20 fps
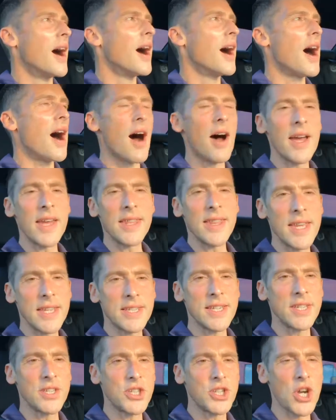Hi,
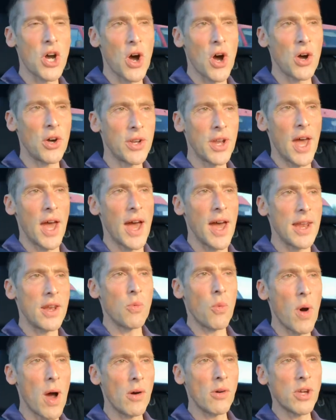this is John
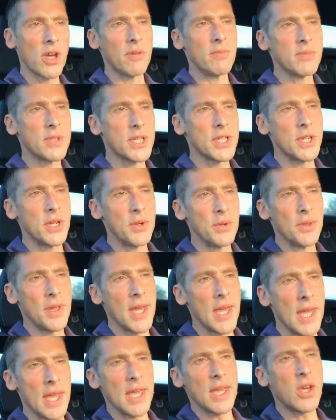and welcome to
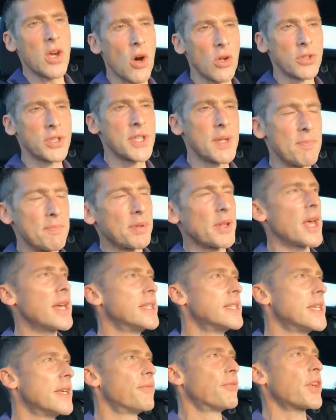the
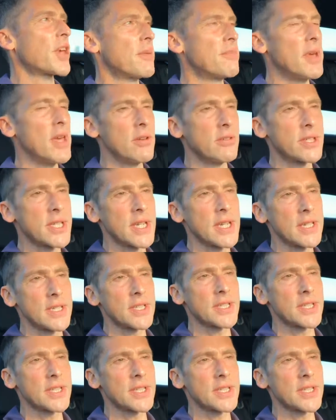Contemplative Commuter.